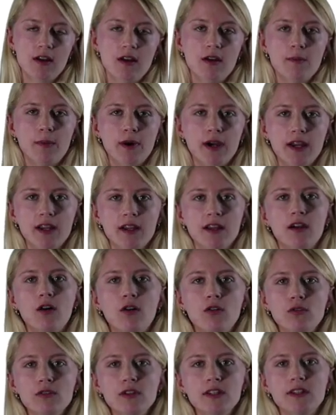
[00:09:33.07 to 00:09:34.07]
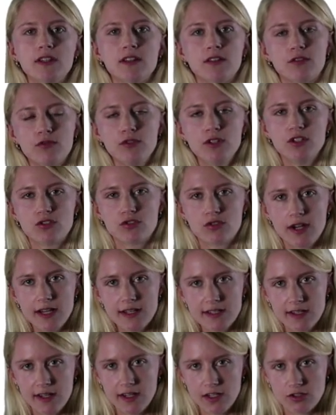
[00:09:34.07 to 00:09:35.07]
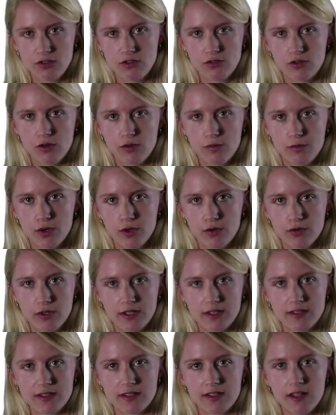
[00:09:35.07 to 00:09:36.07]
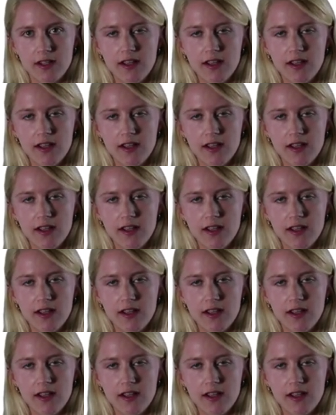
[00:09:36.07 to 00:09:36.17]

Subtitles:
by only the 3 translational components.